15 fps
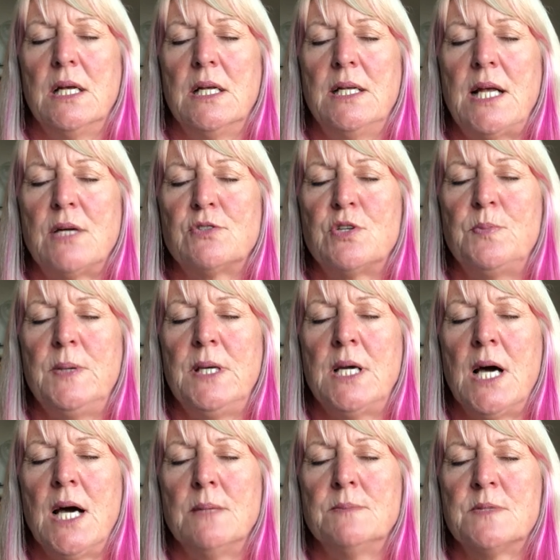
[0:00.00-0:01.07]
Now, to
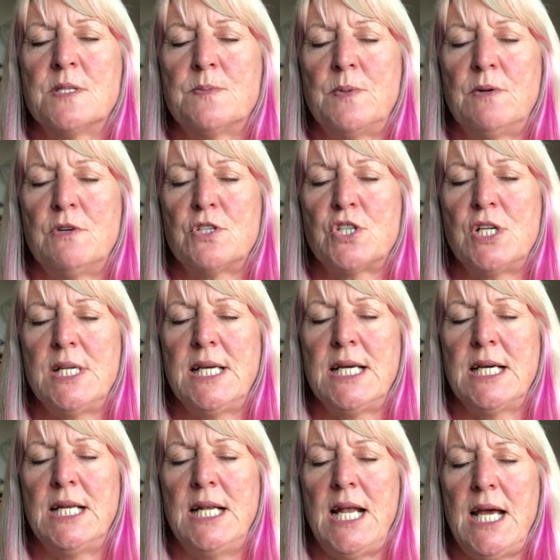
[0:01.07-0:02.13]
become spiritually
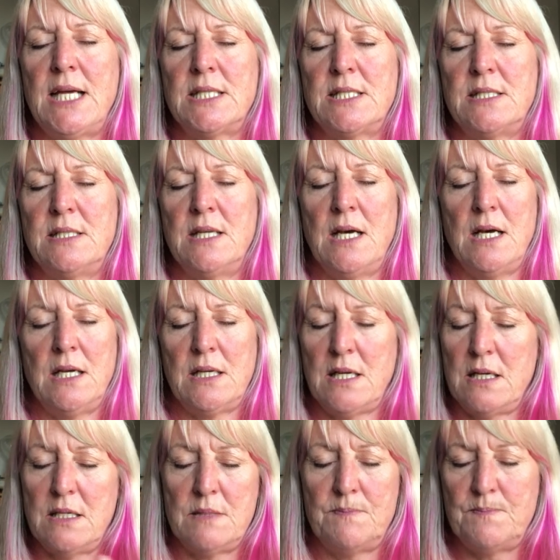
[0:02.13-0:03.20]
connect, uh,
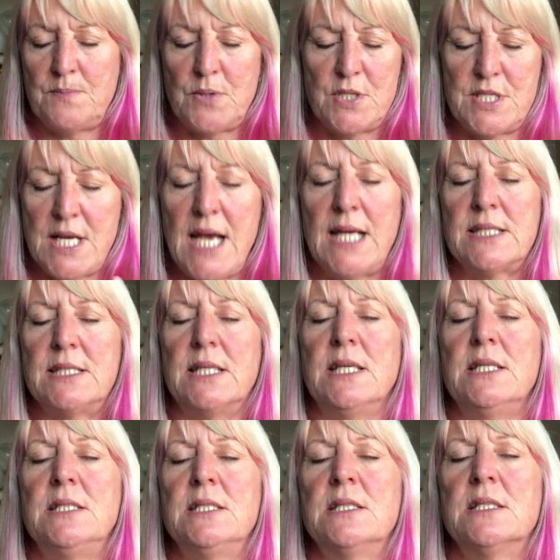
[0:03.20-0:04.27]
uh,
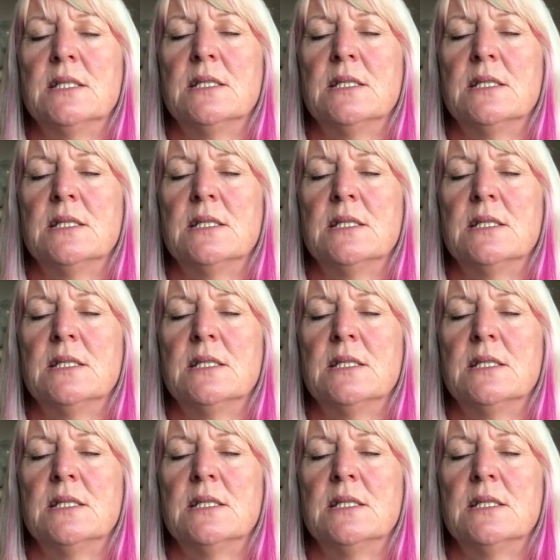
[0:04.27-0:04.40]
protected,